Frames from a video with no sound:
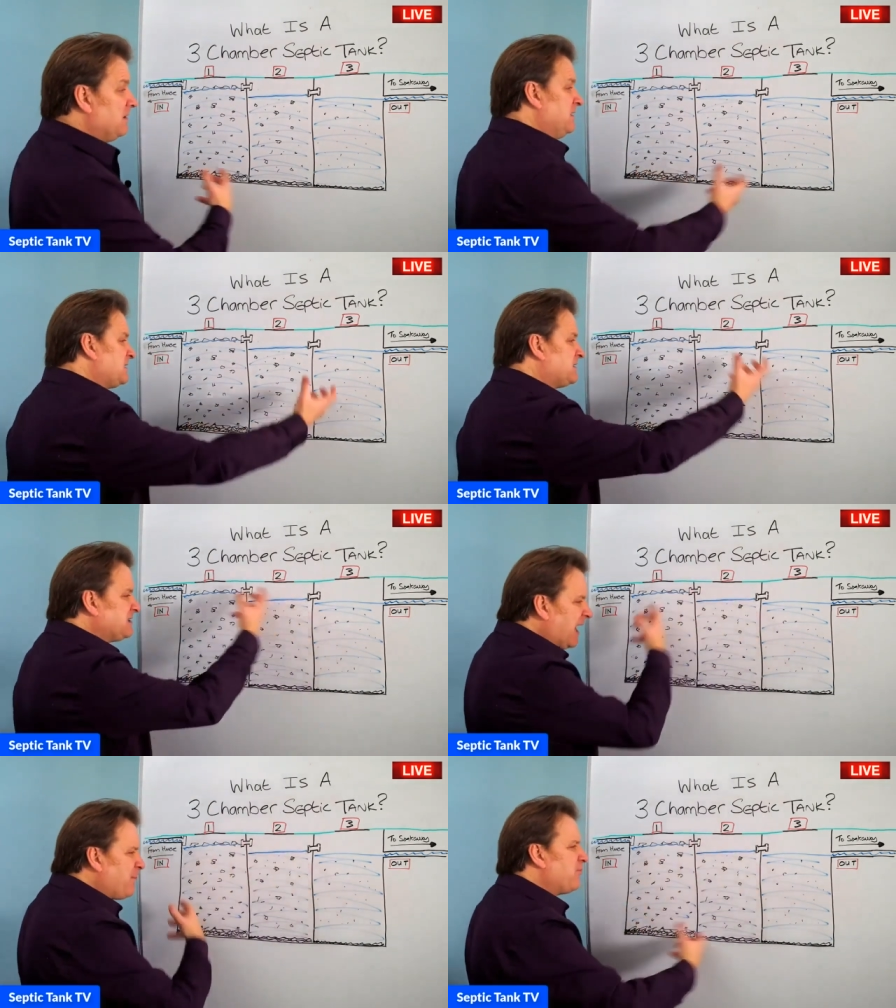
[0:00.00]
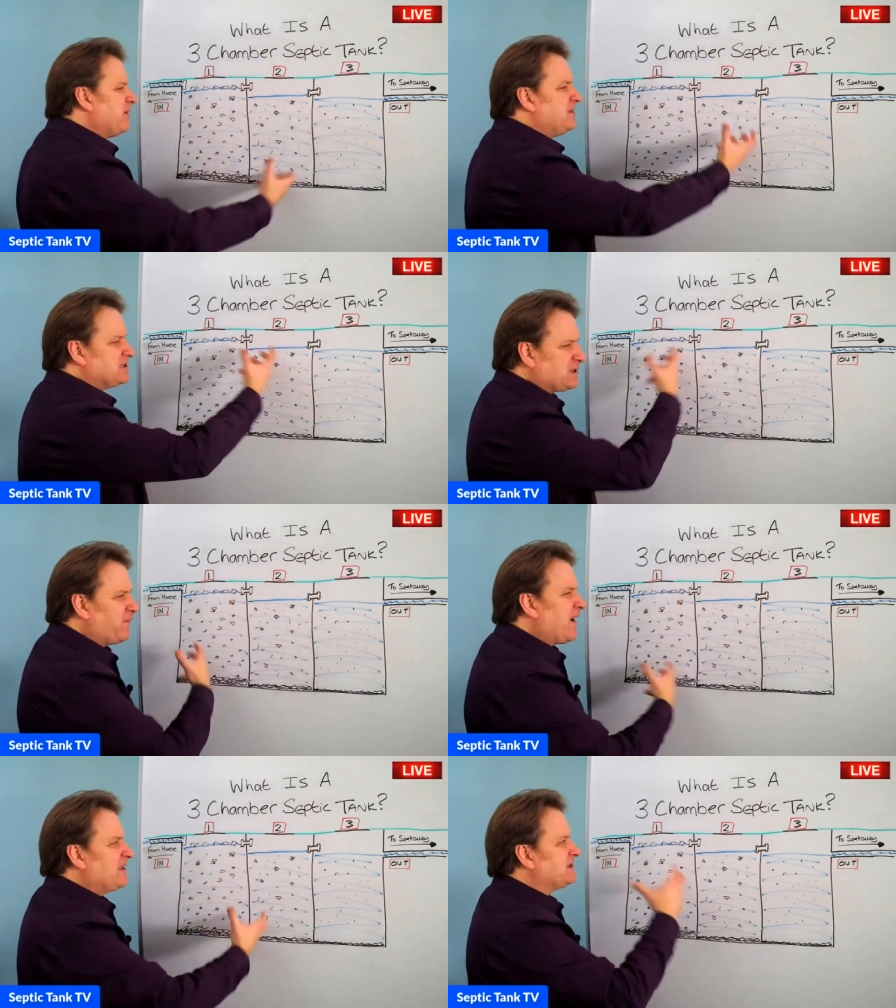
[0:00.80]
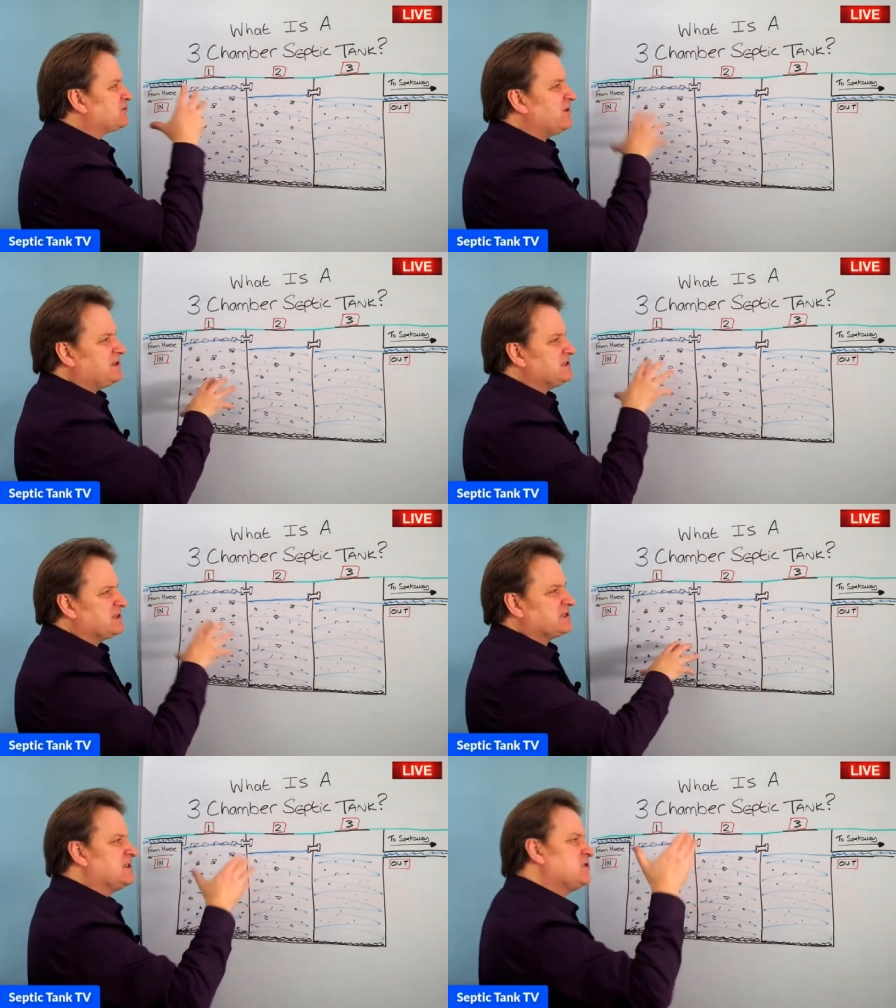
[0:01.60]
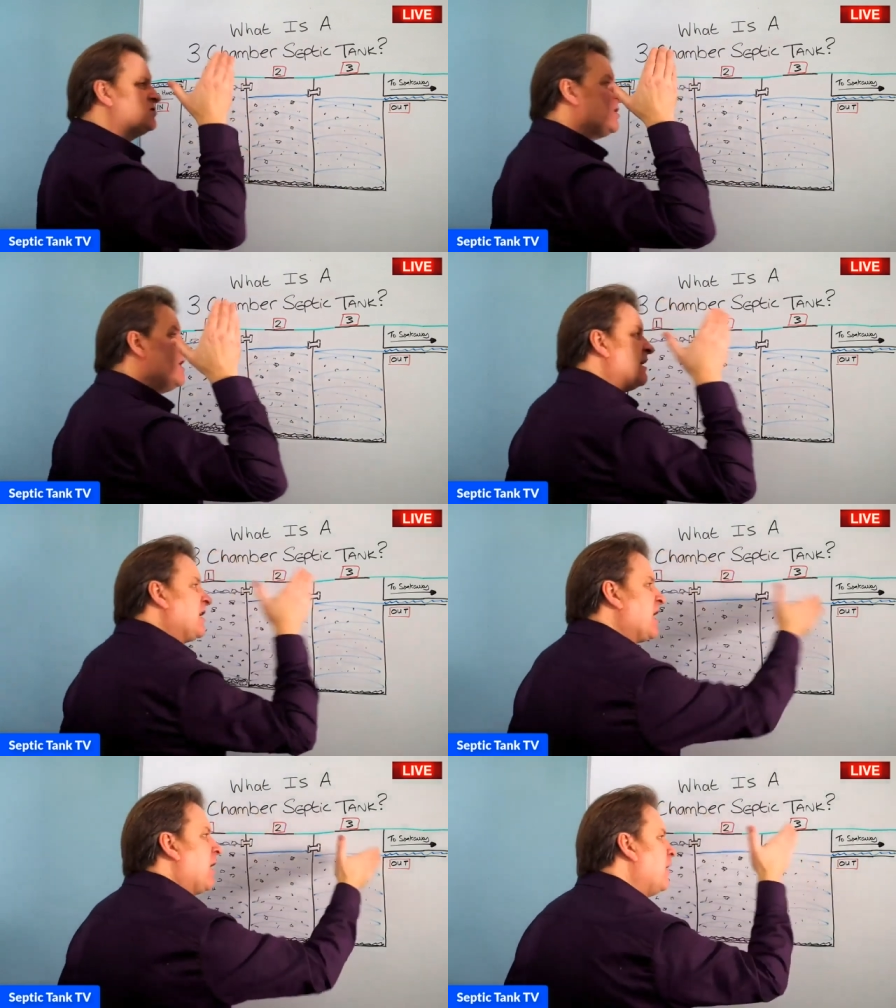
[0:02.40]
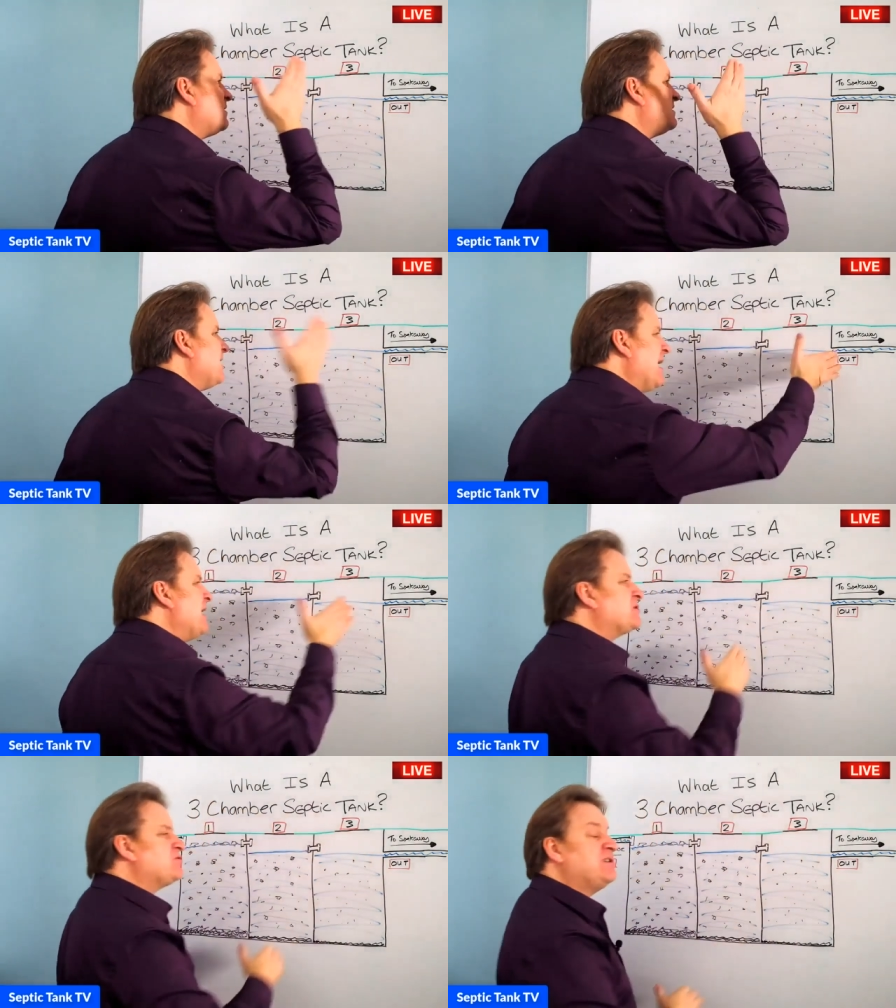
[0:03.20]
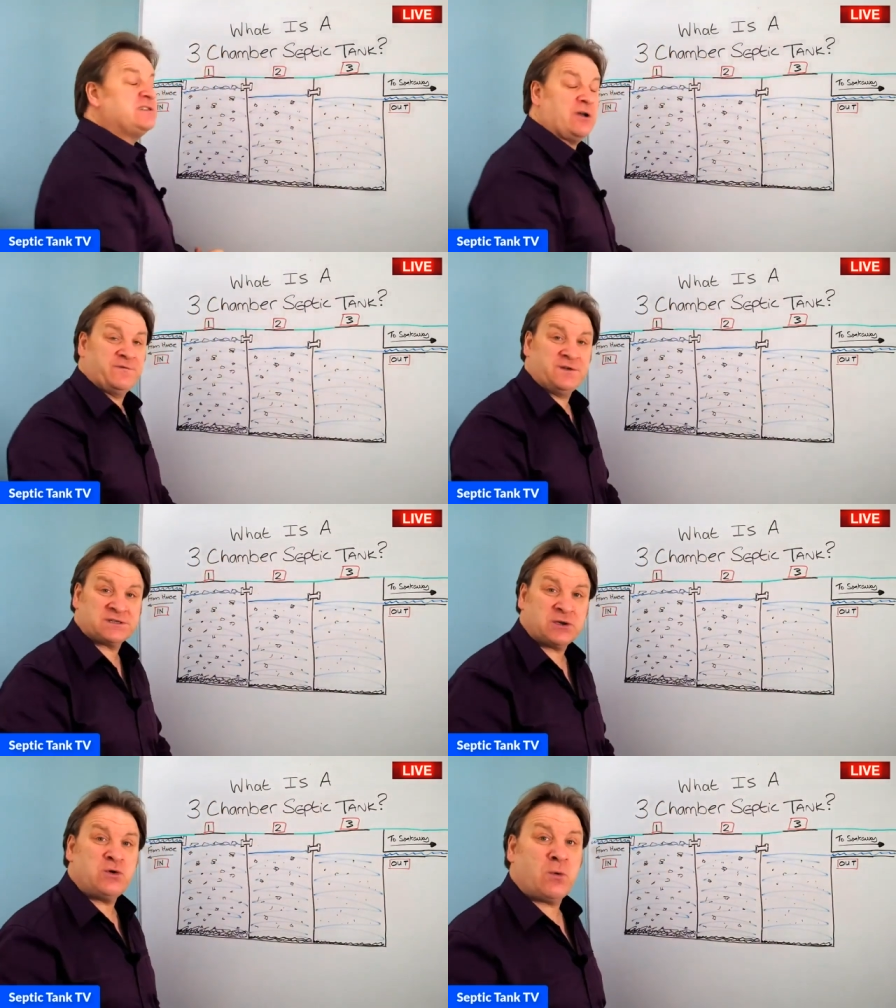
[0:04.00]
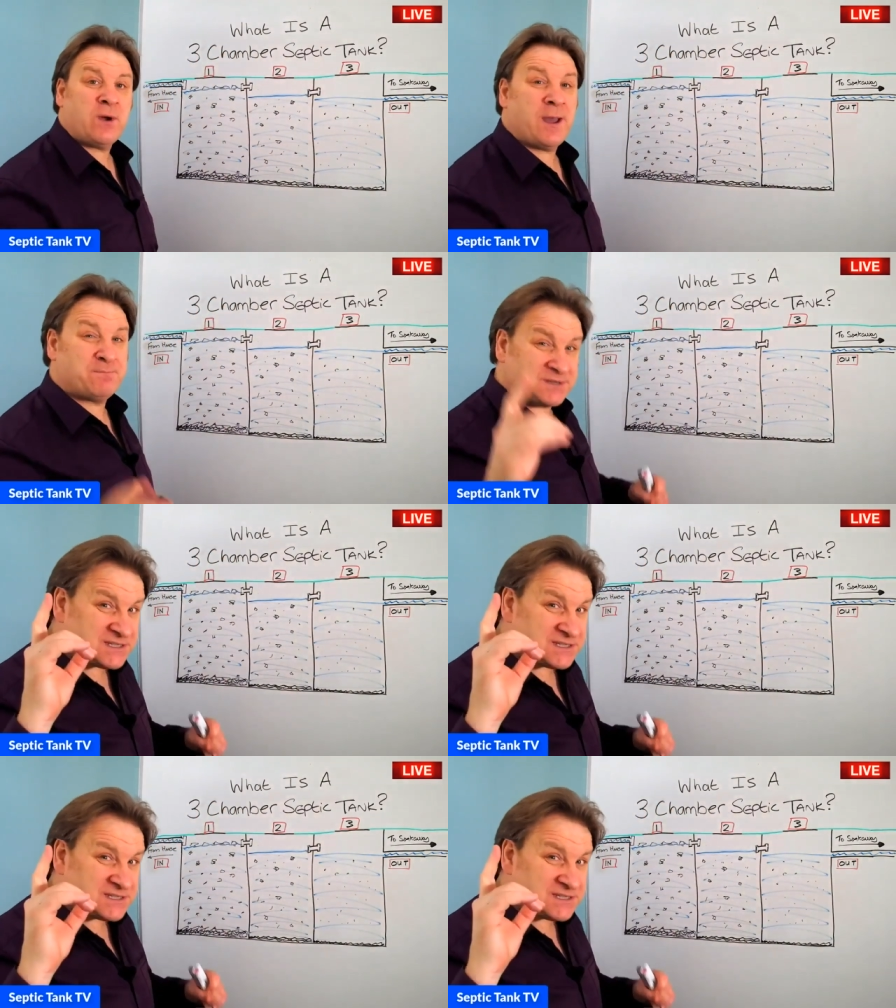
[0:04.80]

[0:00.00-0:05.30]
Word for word: This debris, this fat, this grease and the sludge clogs the arteries of your soakaway up.